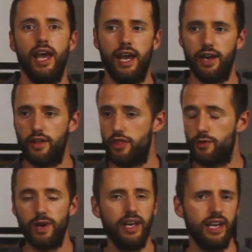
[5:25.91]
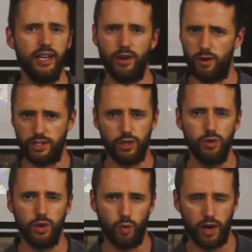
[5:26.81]
in a 3 or
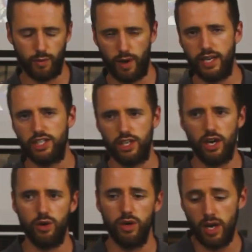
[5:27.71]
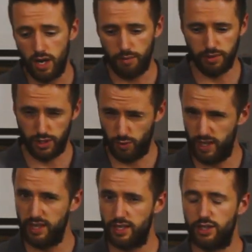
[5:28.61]
2 to 1 ratio
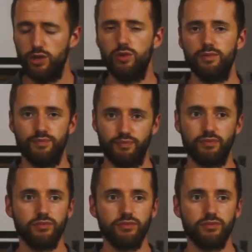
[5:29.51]
between the two,